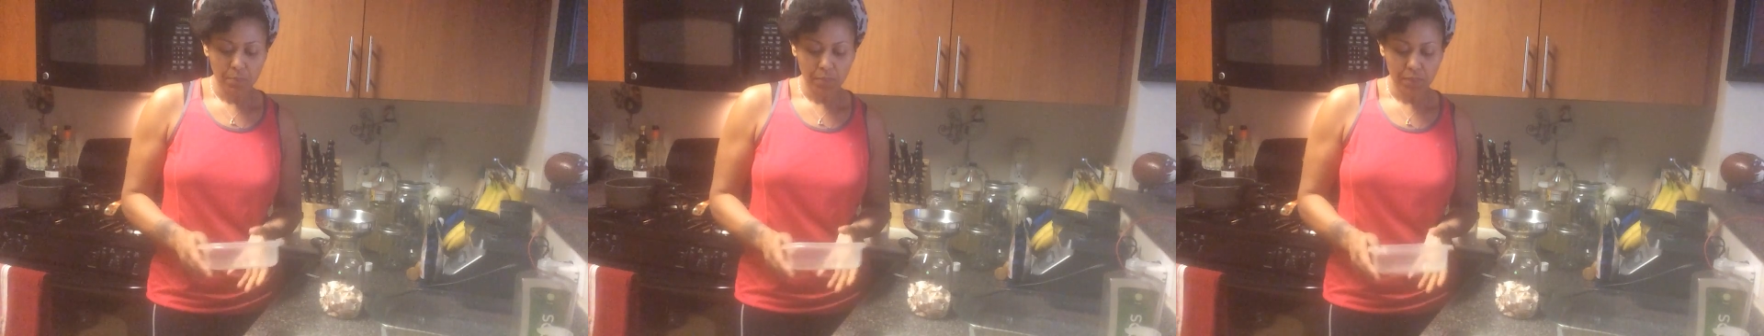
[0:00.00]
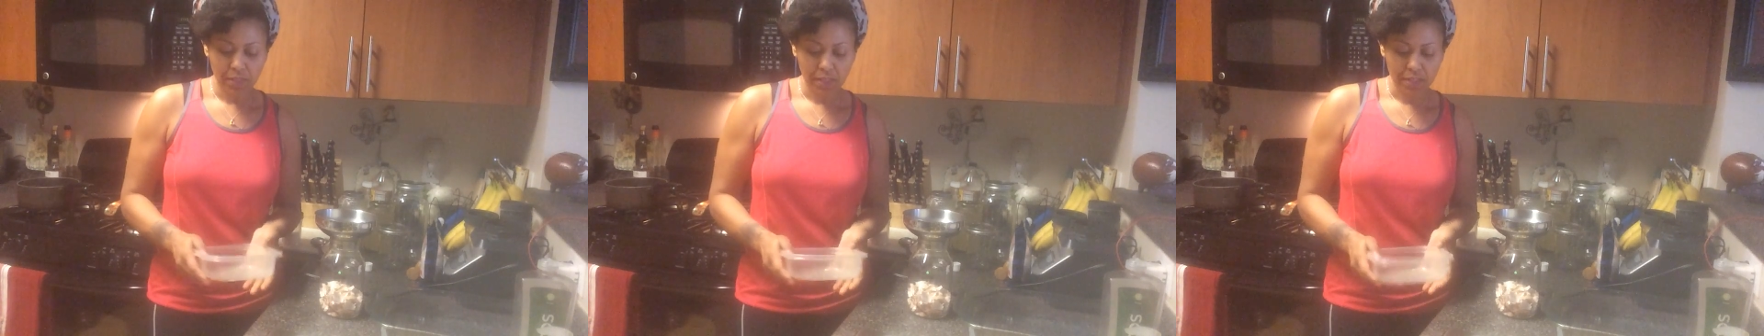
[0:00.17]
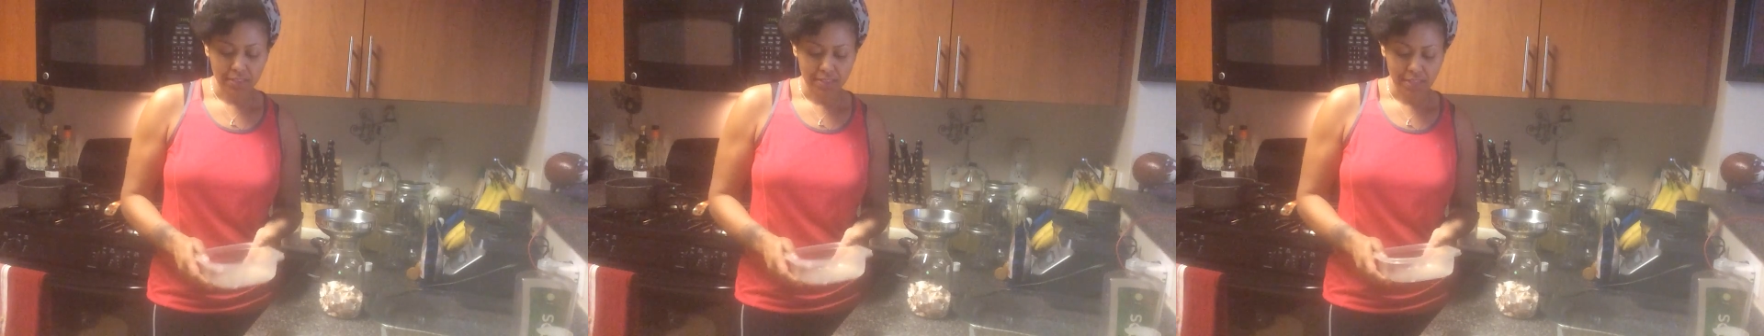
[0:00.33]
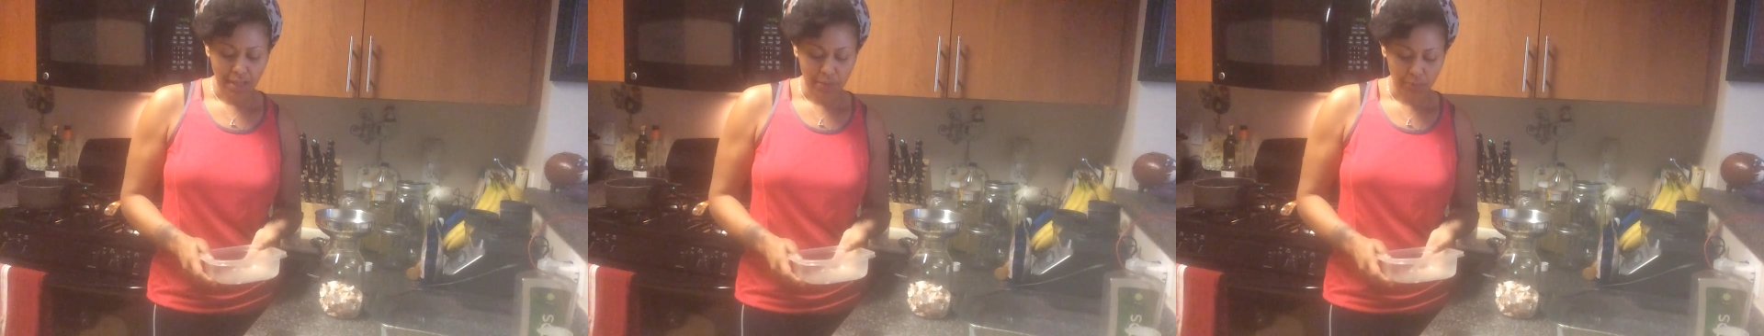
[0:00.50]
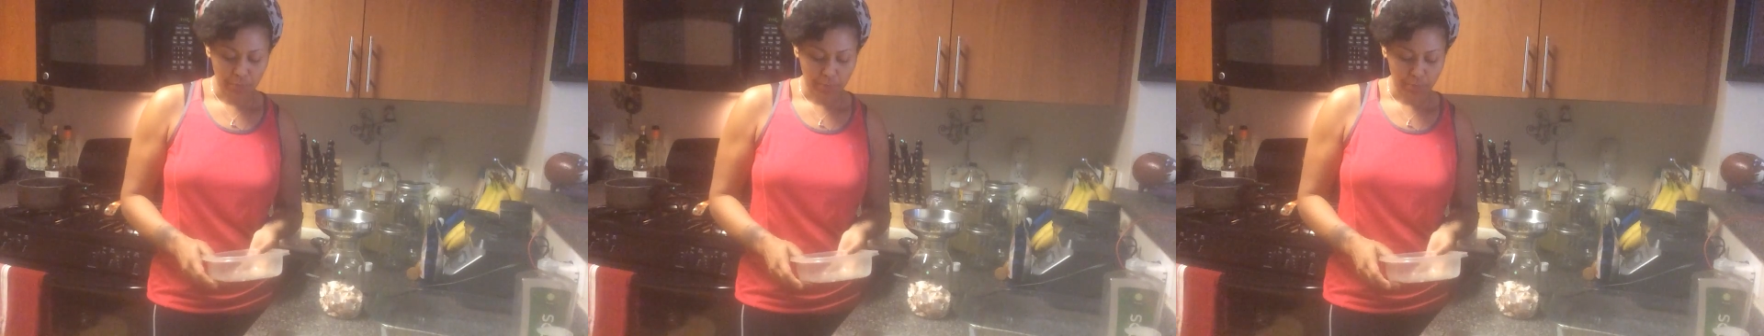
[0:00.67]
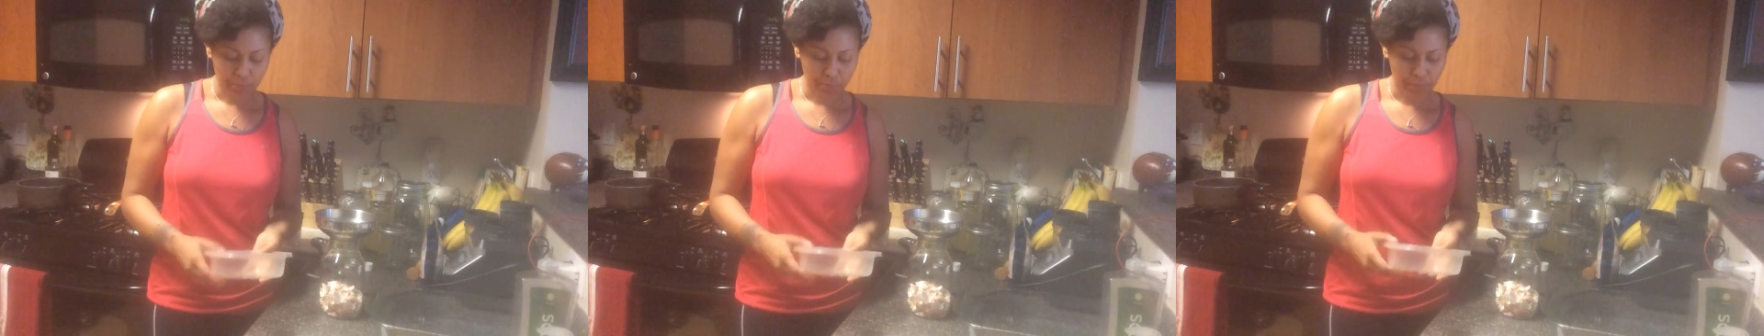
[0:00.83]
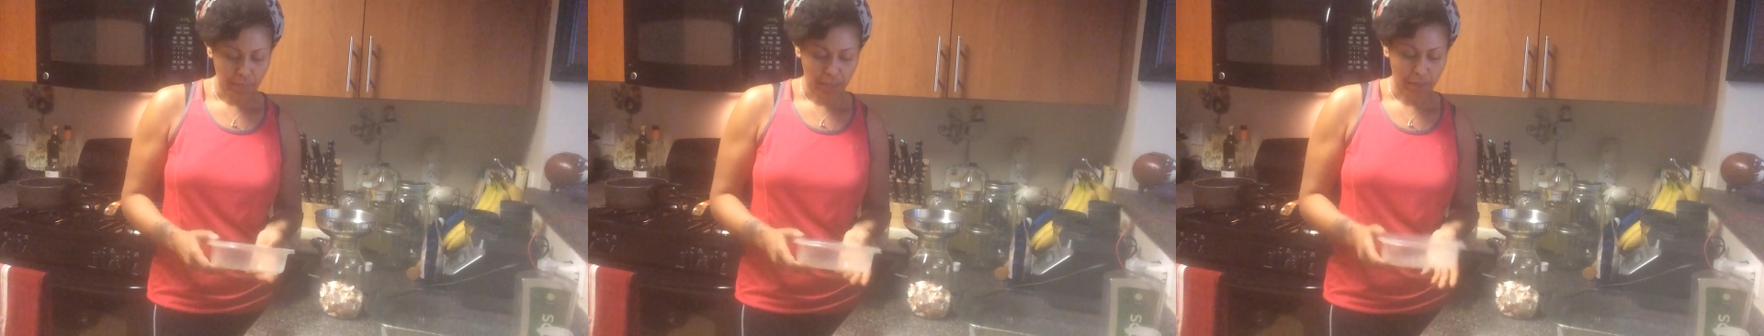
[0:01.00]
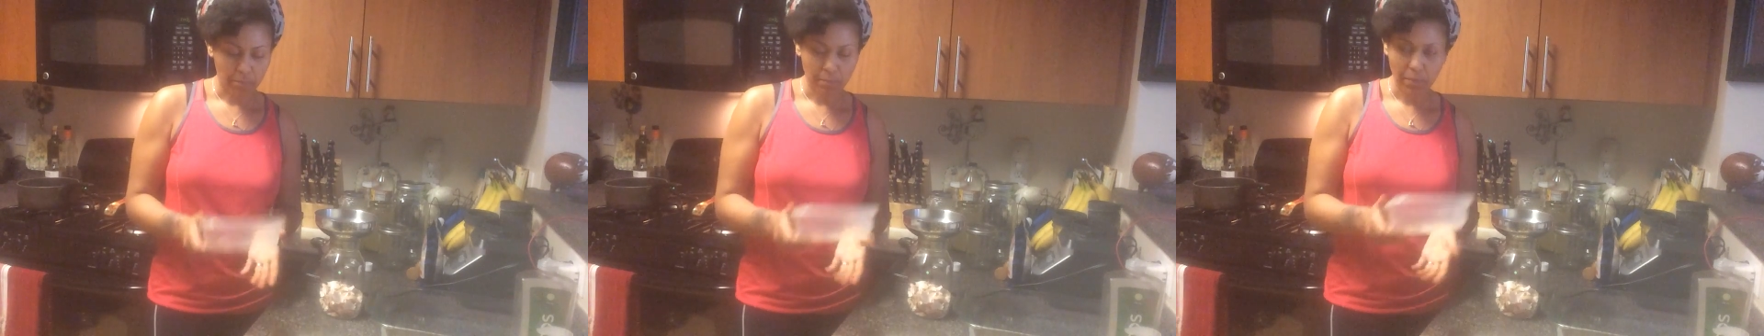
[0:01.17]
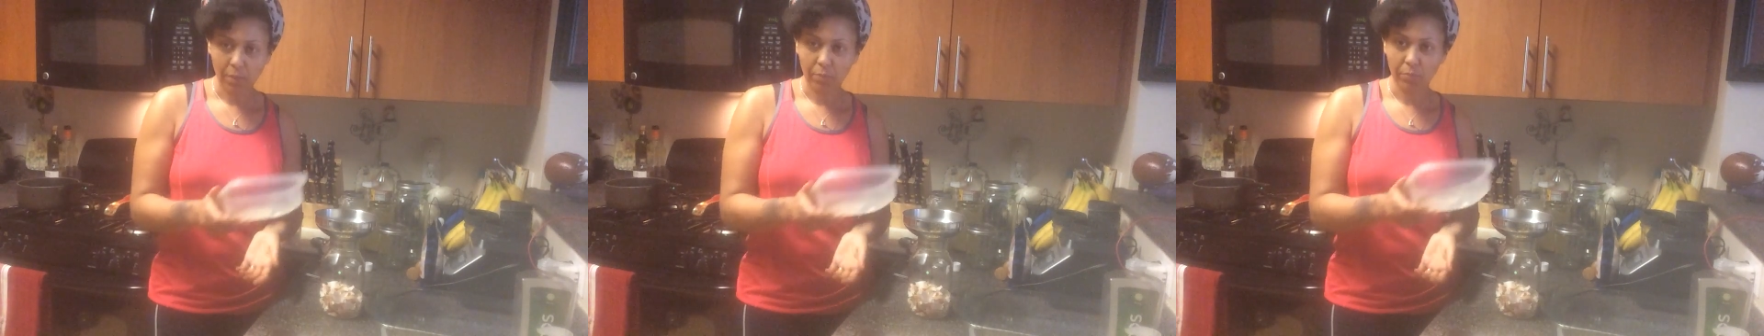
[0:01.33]
because that
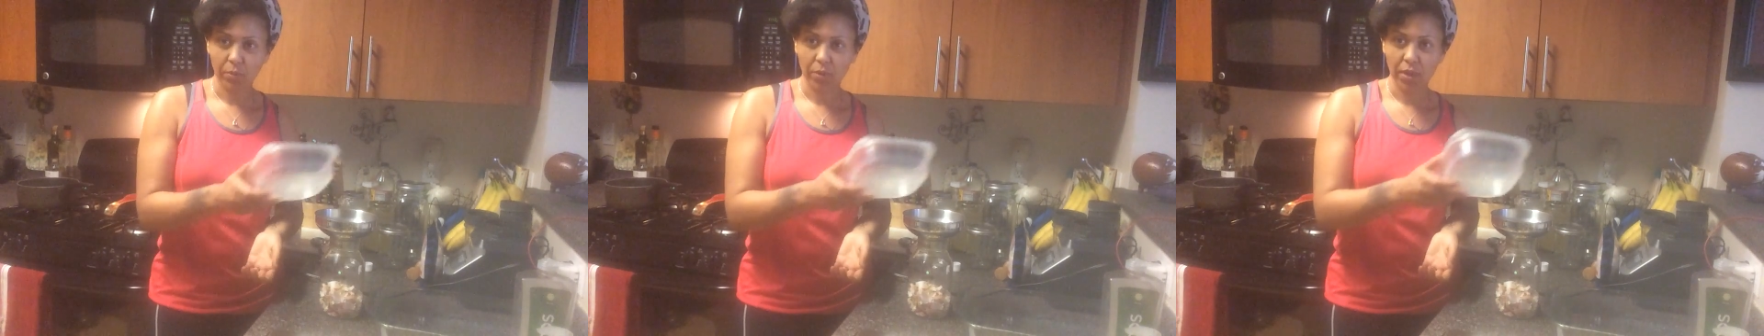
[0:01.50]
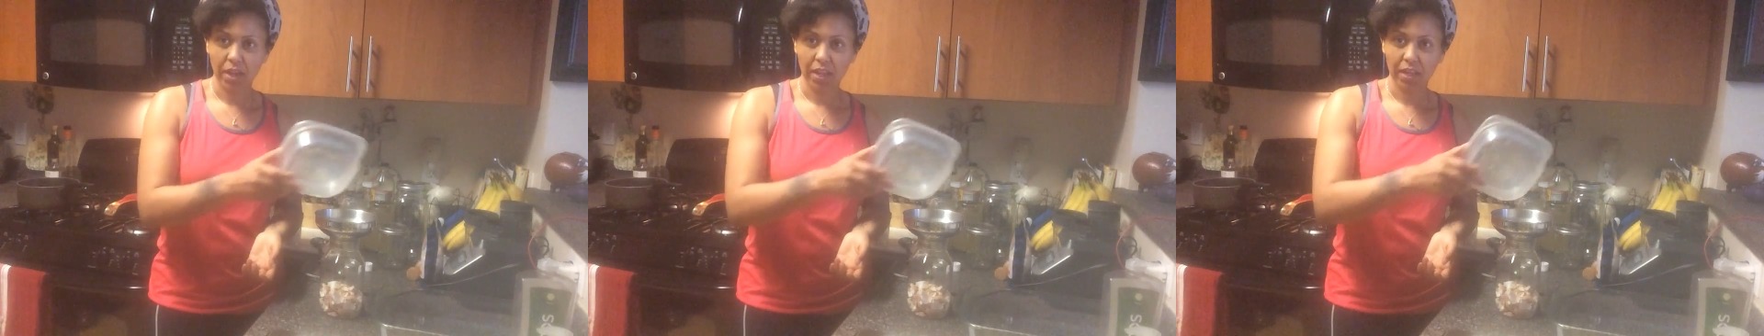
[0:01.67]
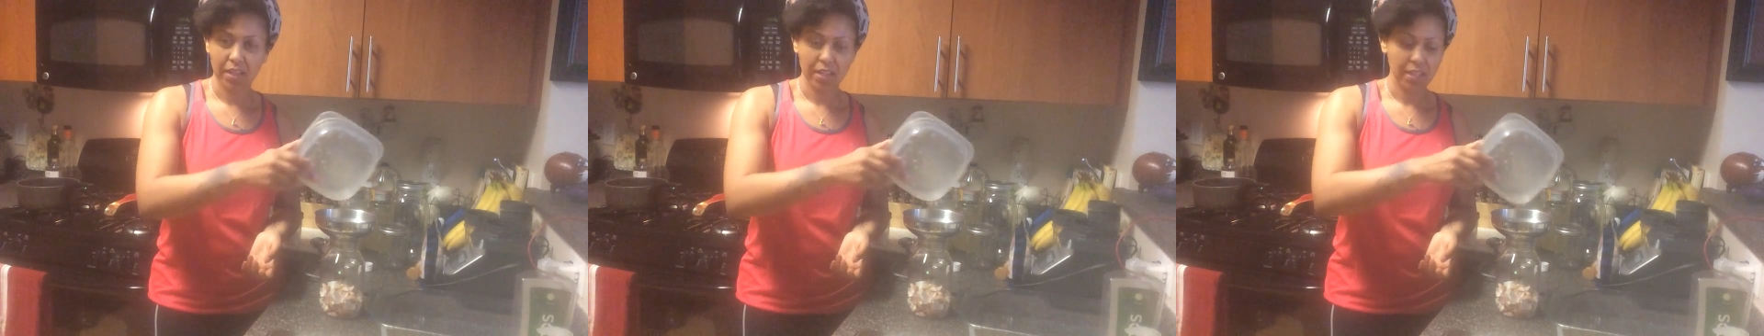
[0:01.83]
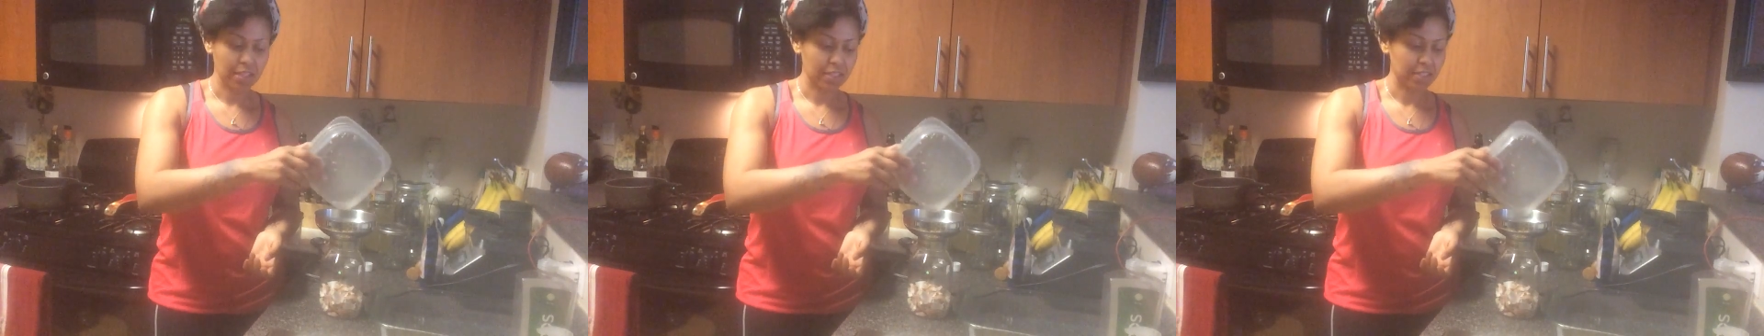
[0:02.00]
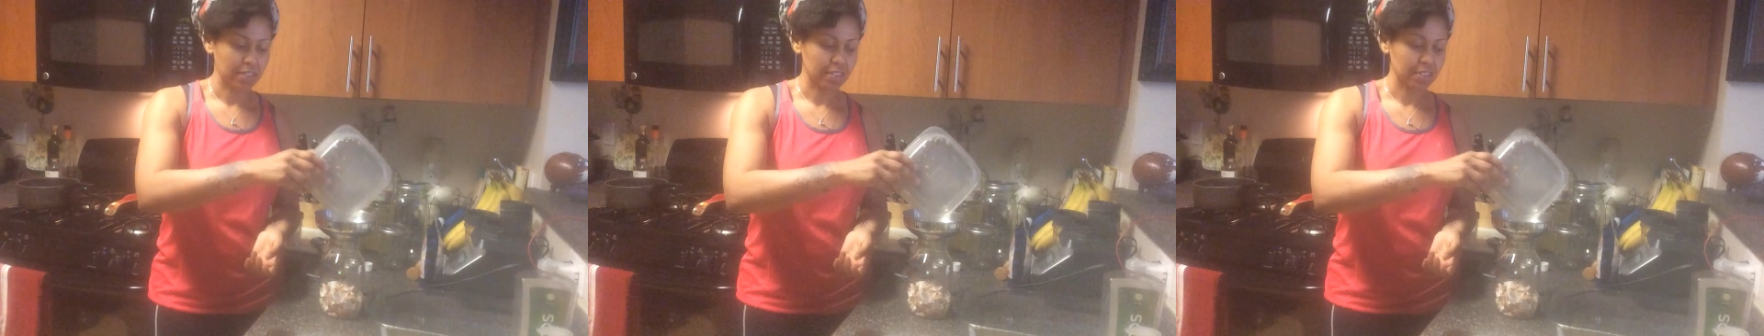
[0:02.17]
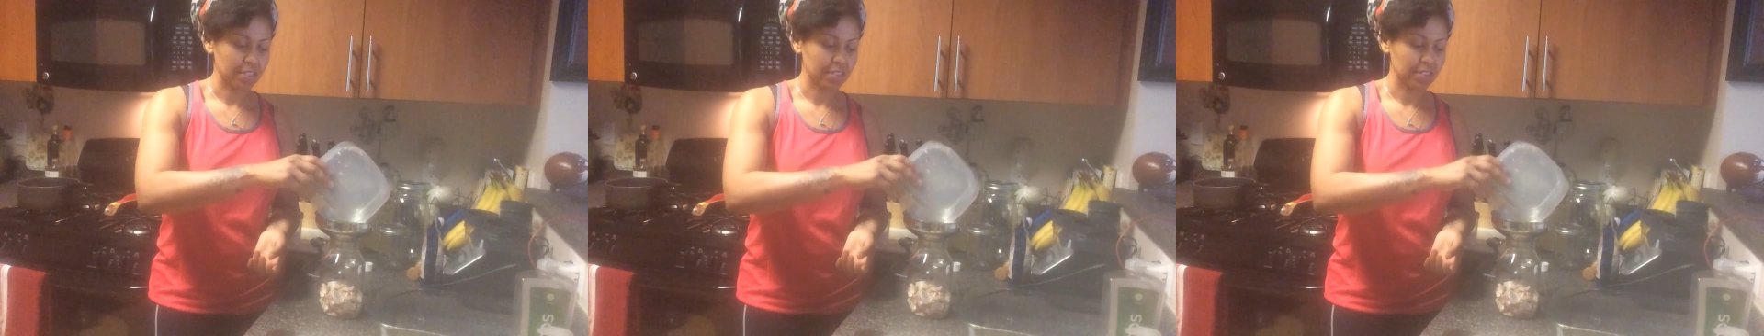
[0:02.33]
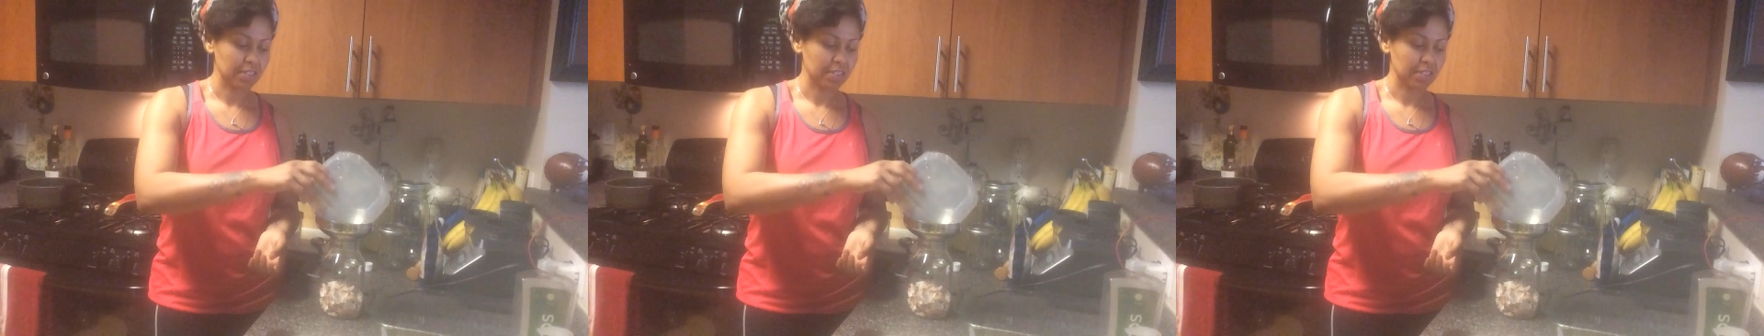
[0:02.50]
membrane is